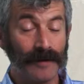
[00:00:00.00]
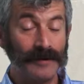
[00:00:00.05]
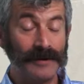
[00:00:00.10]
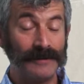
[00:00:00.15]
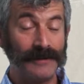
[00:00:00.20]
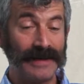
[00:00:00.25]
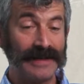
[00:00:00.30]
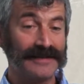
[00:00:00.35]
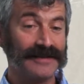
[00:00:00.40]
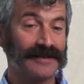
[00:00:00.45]
I
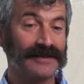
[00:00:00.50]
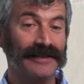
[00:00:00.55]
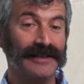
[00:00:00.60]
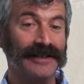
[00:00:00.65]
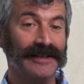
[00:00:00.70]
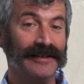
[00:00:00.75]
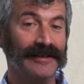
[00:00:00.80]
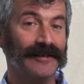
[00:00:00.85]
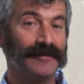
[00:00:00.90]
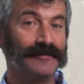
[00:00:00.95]
mean,
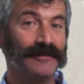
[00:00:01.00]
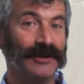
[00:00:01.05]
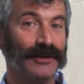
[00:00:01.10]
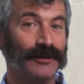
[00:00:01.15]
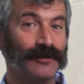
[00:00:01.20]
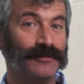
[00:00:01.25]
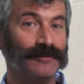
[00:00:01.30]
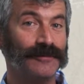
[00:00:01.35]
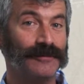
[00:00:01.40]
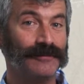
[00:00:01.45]
basically, uh, you
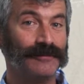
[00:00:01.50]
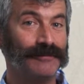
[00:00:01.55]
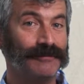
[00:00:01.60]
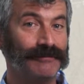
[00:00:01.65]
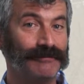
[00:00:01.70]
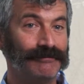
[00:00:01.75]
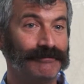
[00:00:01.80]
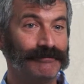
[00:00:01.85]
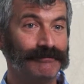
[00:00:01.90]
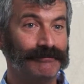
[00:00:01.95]
know,
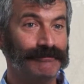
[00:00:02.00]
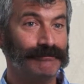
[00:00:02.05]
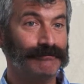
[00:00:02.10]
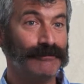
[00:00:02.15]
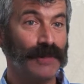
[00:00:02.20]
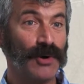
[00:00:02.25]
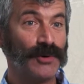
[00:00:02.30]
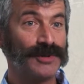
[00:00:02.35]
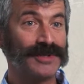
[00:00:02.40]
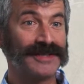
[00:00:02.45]

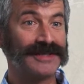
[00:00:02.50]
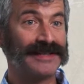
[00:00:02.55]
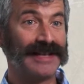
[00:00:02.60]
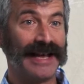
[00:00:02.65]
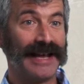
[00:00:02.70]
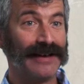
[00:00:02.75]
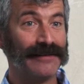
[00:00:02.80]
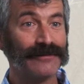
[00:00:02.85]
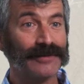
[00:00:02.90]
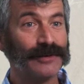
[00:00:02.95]
most
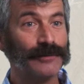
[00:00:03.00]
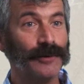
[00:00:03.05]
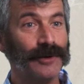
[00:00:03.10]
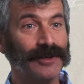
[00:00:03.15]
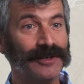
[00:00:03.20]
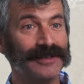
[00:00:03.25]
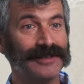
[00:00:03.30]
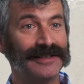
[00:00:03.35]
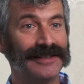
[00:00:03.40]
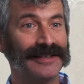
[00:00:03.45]

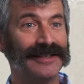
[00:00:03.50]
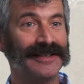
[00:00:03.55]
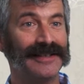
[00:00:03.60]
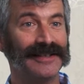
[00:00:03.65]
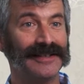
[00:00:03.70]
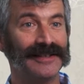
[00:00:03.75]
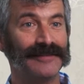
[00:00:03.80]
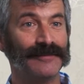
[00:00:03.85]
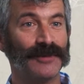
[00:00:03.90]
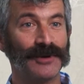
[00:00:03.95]
everyone
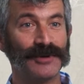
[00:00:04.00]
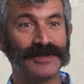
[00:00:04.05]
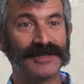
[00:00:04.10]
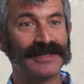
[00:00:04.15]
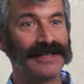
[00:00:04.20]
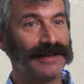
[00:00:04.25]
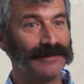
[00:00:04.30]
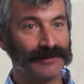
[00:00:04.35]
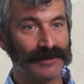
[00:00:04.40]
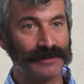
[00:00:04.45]
in
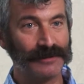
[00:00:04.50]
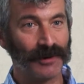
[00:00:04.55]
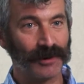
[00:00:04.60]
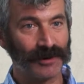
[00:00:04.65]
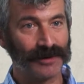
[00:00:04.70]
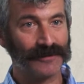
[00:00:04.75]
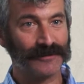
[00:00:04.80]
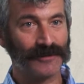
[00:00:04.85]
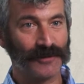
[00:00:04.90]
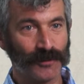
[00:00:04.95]
most every
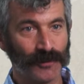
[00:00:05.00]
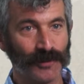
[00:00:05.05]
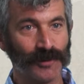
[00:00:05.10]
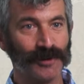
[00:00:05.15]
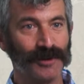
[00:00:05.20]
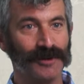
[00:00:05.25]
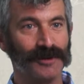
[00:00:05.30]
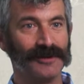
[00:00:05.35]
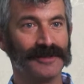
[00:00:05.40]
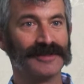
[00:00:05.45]
part of the
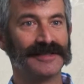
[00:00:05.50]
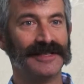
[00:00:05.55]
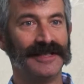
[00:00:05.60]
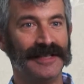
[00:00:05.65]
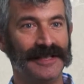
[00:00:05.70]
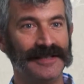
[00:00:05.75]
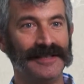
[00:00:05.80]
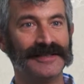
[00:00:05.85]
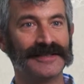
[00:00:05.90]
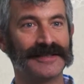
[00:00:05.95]
world
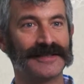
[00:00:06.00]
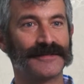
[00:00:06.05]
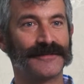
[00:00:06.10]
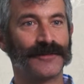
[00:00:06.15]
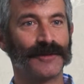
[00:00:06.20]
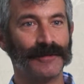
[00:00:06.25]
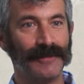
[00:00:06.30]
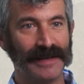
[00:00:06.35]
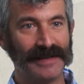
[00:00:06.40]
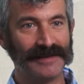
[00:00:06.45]
eats
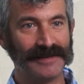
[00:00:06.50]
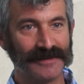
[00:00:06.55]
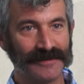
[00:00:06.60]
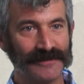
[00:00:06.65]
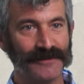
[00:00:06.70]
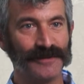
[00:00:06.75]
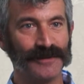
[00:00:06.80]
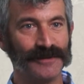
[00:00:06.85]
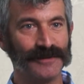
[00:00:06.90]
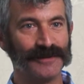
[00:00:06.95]
fermented
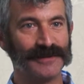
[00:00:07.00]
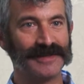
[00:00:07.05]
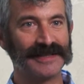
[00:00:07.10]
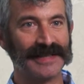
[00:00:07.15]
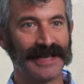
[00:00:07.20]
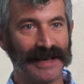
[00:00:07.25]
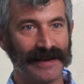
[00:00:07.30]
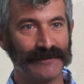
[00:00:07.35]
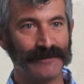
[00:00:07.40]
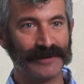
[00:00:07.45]

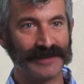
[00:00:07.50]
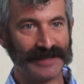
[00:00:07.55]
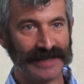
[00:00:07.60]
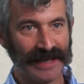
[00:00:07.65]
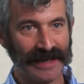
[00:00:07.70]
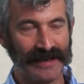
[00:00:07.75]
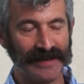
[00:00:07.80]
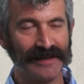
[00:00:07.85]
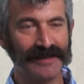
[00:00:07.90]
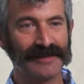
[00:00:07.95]
foods every
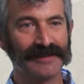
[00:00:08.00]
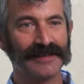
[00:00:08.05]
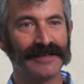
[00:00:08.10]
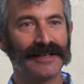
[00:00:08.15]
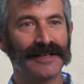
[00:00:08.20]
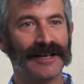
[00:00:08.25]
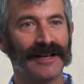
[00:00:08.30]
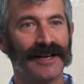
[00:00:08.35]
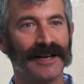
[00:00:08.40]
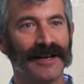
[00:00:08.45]
day.
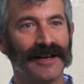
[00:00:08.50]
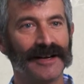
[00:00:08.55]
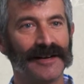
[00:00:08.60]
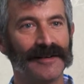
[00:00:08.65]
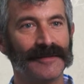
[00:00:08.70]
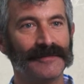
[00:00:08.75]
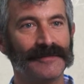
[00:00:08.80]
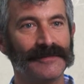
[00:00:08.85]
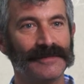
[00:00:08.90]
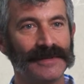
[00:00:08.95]

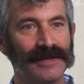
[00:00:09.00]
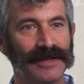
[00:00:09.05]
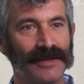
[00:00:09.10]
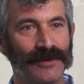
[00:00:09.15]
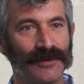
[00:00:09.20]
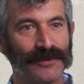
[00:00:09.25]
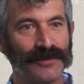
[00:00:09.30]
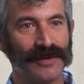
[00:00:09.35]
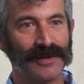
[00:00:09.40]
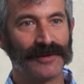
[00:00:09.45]
Um, you
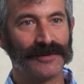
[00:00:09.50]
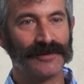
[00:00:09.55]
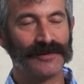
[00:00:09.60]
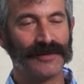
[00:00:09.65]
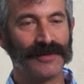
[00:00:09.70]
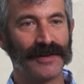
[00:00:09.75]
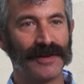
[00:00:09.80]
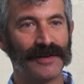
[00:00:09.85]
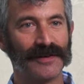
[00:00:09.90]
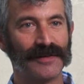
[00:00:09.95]
know,
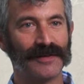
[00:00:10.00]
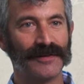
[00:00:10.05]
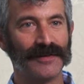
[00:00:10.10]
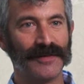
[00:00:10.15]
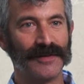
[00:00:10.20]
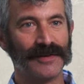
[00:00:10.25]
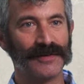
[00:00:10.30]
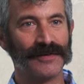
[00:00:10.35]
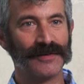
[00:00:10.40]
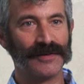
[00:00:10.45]
they're, they're,
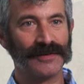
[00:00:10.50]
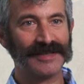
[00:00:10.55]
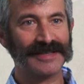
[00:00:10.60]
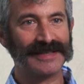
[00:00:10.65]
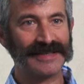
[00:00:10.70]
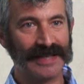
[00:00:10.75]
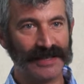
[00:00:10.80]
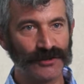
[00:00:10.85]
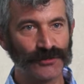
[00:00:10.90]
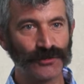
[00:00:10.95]
they're, they're
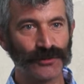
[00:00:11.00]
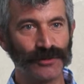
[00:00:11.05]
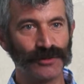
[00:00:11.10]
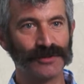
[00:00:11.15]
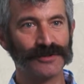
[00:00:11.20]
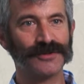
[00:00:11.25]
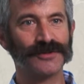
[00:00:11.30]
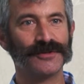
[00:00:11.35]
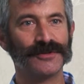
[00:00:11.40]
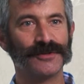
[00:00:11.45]

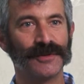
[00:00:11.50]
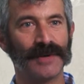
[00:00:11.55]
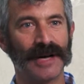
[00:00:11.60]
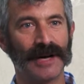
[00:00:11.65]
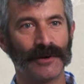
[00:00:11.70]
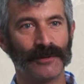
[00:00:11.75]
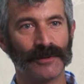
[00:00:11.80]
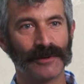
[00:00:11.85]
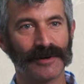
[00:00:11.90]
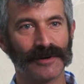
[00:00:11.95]
central to
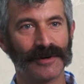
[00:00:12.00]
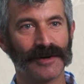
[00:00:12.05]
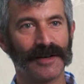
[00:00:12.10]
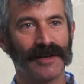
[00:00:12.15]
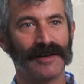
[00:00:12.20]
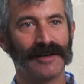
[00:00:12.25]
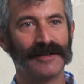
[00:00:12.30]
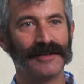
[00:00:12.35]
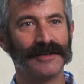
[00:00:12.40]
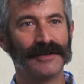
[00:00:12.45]
our,
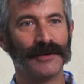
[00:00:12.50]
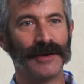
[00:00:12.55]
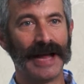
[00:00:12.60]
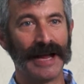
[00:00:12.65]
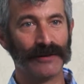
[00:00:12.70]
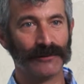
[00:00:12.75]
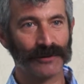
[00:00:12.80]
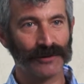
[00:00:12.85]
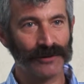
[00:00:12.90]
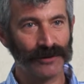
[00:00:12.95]
uh, you know,
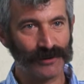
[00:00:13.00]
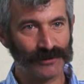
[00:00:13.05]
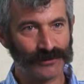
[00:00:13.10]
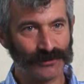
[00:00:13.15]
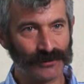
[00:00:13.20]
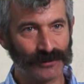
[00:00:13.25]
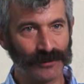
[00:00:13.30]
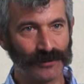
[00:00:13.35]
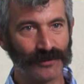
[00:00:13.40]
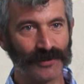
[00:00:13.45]

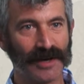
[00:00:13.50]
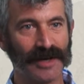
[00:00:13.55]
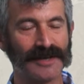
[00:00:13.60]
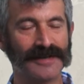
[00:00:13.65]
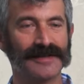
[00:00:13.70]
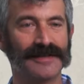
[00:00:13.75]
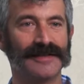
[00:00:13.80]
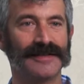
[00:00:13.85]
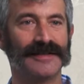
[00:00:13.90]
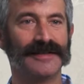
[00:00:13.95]
agricultural
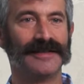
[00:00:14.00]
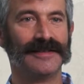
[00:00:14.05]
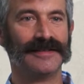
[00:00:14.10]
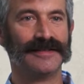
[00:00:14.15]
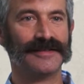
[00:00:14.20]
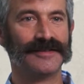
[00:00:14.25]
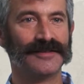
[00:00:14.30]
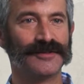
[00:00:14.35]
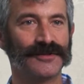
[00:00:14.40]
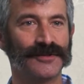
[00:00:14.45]

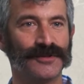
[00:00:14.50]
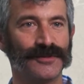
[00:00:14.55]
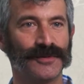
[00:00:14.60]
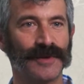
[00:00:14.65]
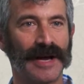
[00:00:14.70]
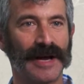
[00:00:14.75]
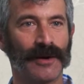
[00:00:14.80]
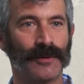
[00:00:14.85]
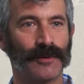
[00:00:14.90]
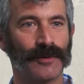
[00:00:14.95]
processes,
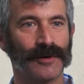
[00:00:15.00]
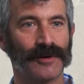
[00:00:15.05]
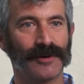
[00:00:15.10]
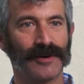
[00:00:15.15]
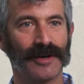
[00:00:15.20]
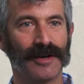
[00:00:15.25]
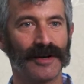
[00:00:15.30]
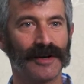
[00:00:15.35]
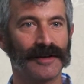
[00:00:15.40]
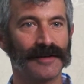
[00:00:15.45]
to
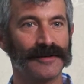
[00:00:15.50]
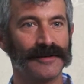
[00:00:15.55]
our, uh,